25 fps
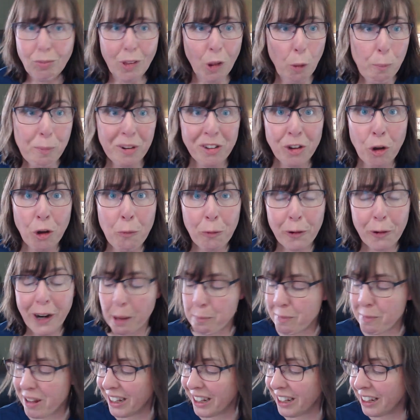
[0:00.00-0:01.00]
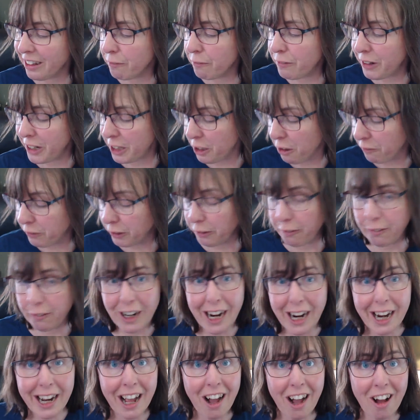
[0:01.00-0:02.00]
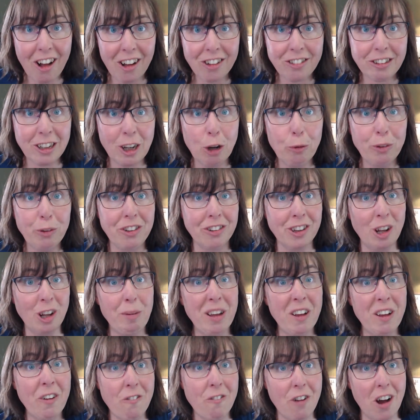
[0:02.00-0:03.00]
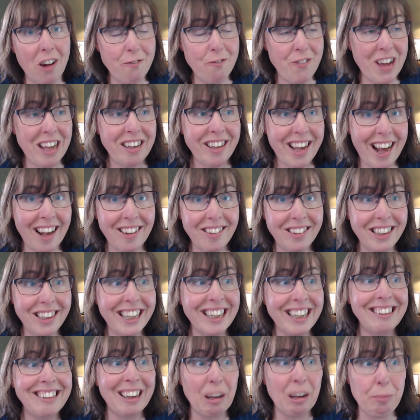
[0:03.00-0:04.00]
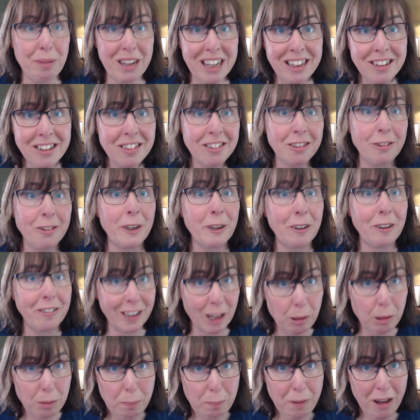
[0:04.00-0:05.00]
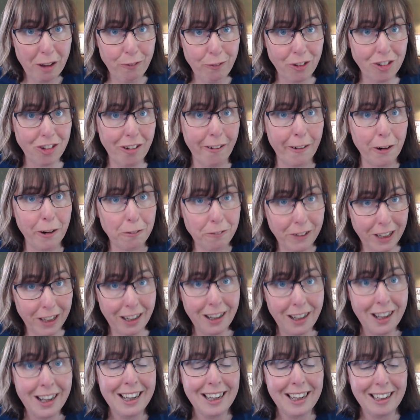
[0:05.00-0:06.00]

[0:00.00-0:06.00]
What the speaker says: But don't worry, I'm making a video for Friday also, which is going to be fantastic. It's going to be in the studio. It's going to be pet photography.